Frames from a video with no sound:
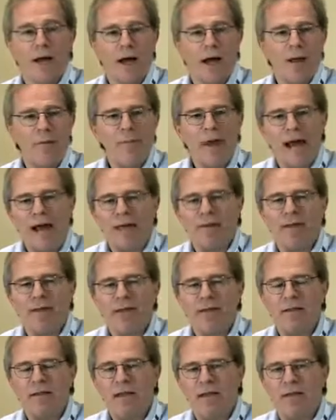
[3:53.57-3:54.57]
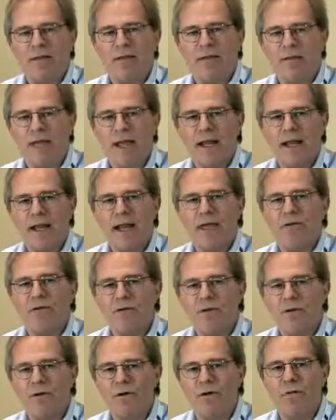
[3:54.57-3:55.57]
I think that they
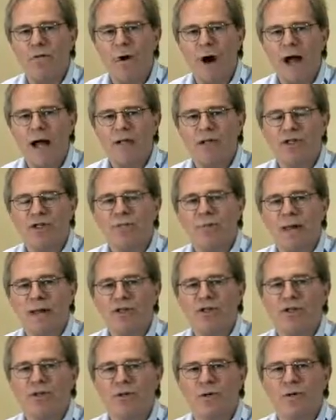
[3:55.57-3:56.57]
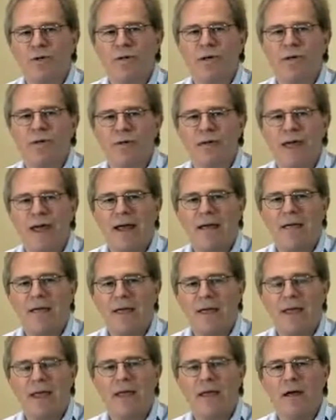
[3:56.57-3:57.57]
need to watch and make sure that
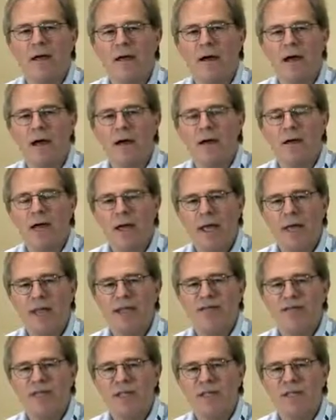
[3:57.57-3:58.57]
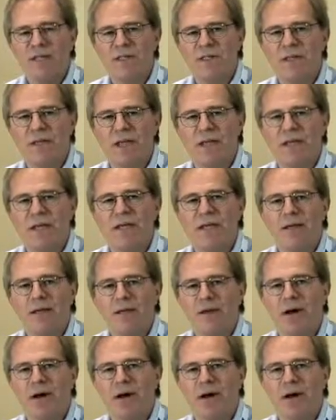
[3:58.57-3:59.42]
the FCC